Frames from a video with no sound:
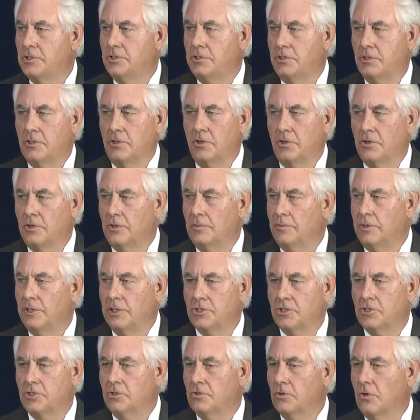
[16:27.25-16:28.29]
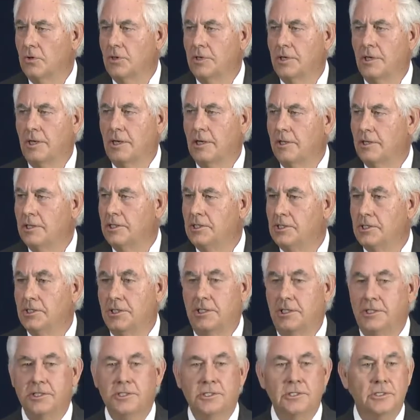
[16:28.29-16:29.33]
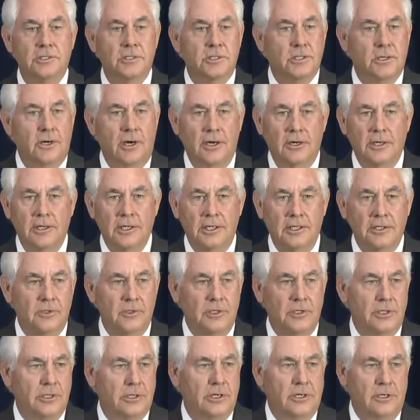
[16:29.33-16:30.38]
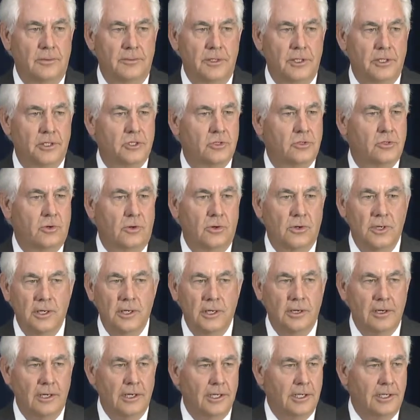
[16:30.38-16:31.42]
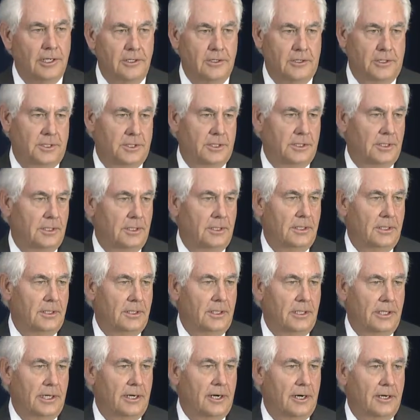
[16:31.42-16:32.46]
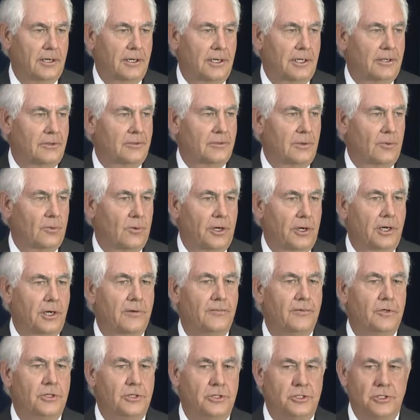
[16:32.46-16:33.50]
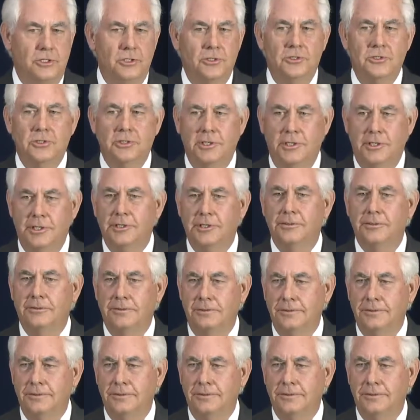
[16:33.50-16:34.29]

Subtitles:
You're going to be extraordinary citizens to our country. You're going to be extraordinary leaders in our country, whatever you choose to do.